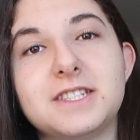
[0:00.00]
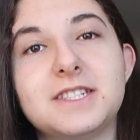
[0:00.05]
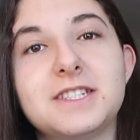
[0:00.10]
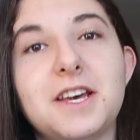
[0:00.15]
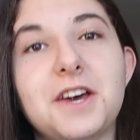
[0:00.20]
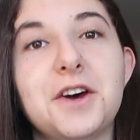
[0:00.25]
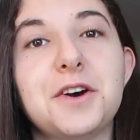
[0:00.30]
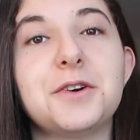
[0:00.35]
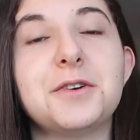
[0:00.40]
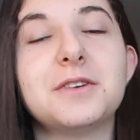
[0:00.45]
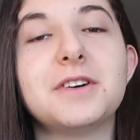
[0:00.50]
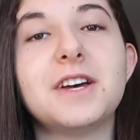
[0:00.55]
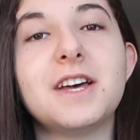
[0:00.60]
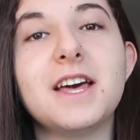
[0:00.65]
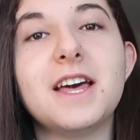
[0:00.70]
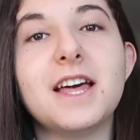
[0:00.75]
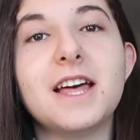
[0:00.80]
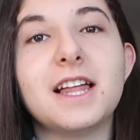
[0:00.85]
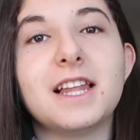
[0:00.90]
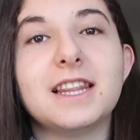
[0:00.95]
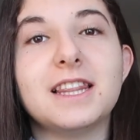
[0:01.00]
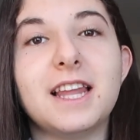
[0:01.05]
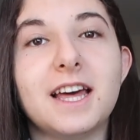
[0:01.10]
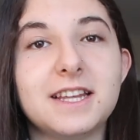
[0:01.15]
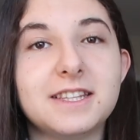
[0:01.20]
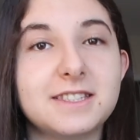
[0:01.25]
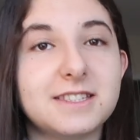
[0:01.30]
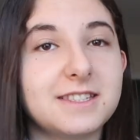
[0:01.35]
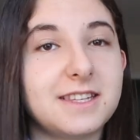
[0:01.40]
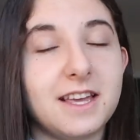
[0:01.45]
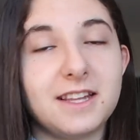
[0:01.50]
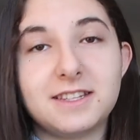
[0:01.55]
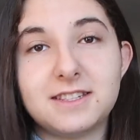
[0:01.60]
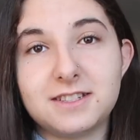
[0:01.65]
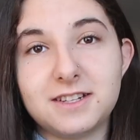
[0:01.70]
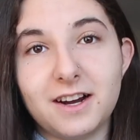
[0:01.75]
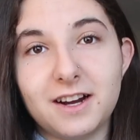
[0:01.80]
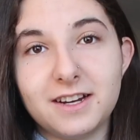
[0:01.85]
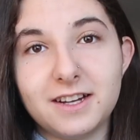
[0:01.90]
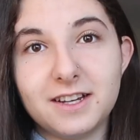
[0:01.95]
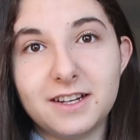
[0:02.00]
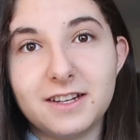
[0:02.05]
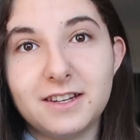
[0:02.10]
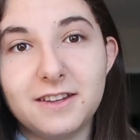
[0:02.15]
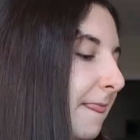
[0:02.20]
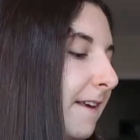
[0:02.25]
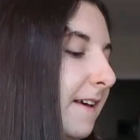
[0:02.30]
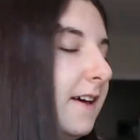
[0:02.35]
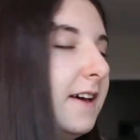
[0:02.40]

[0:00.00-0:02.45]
So let's get started.